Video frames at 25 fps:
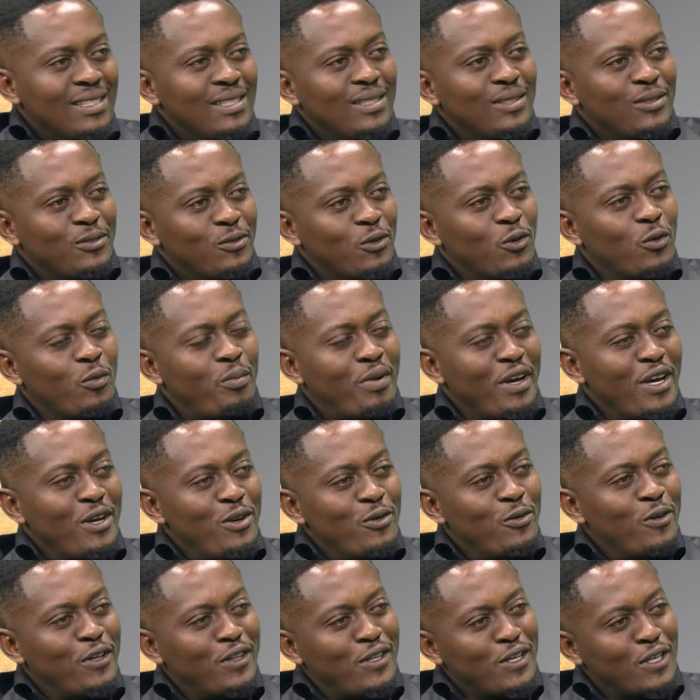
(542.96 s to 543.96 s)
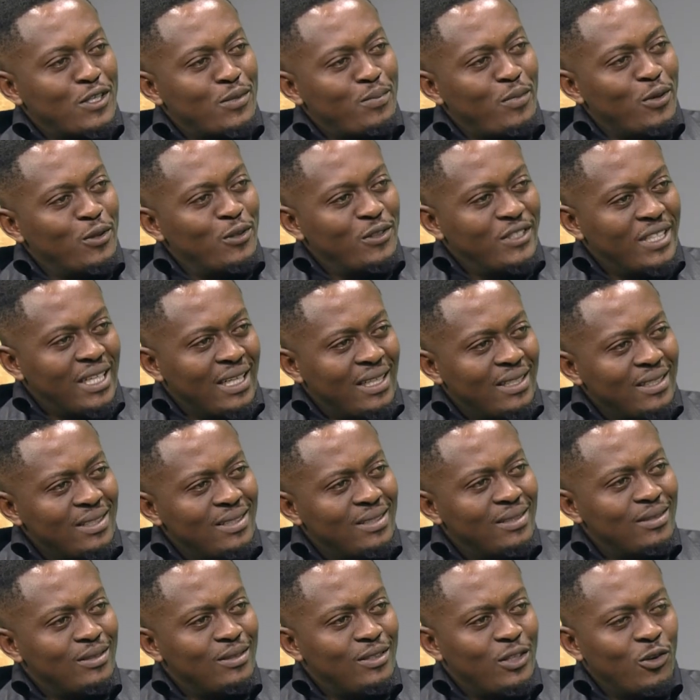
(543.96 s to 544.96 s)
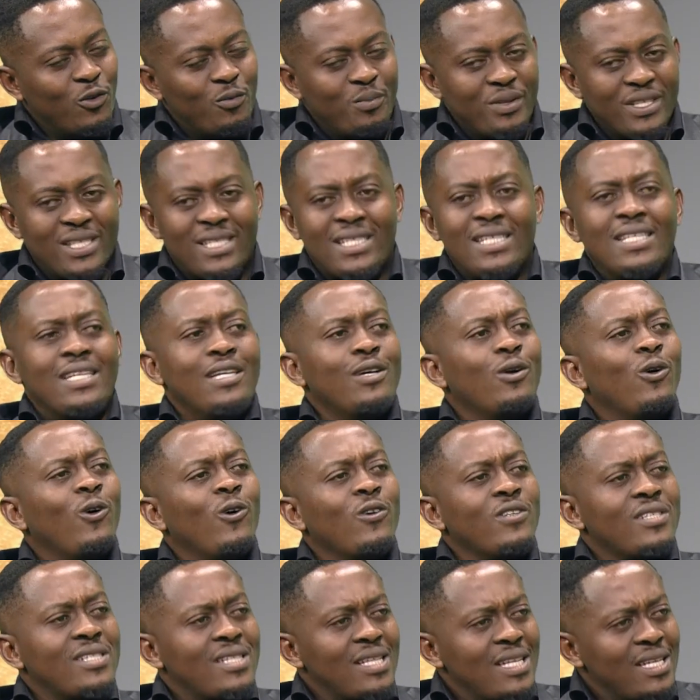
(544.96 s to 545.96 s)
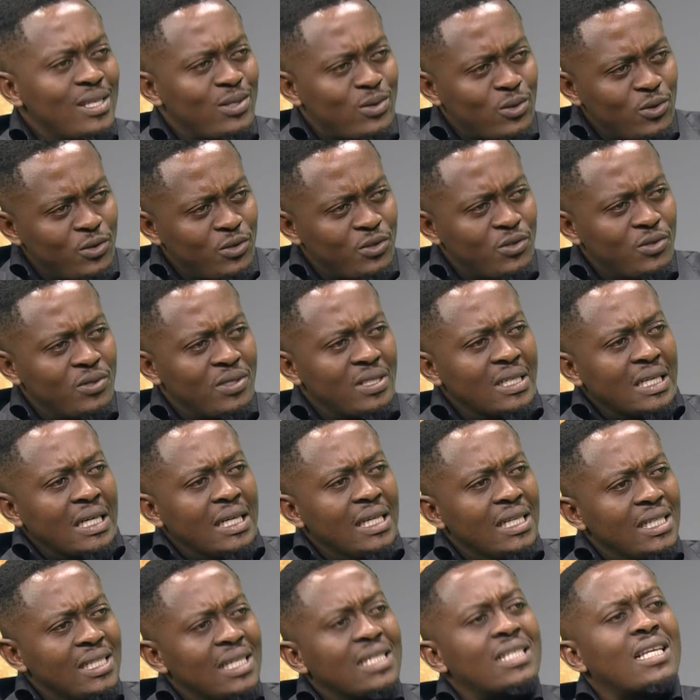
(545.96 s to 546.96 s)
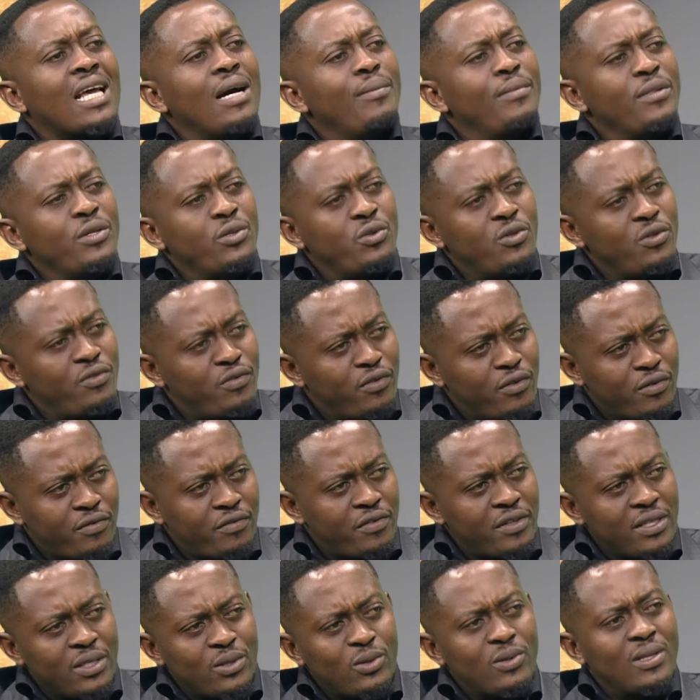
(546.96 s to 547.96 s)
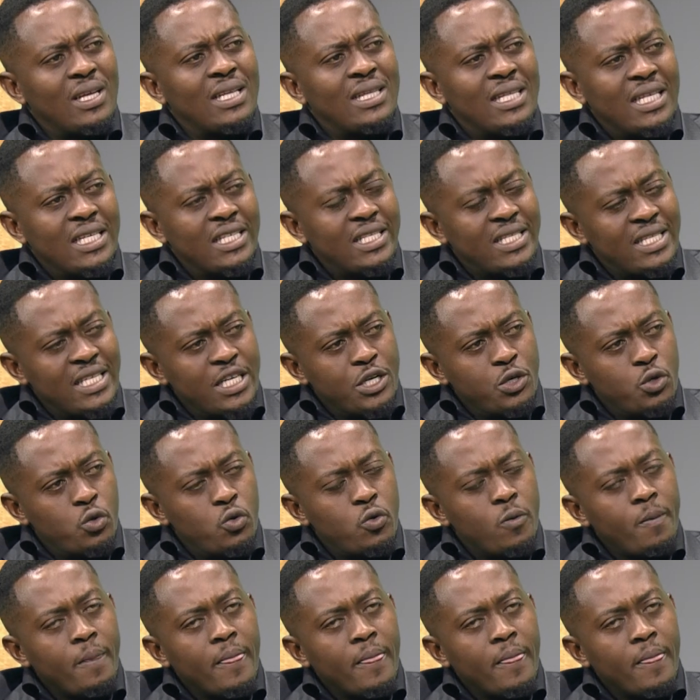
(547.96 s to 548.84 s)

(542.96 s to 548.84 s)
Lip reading: We'll pay you with exposure. There will be CEOs there, so you should just come and do it for free so that they see you.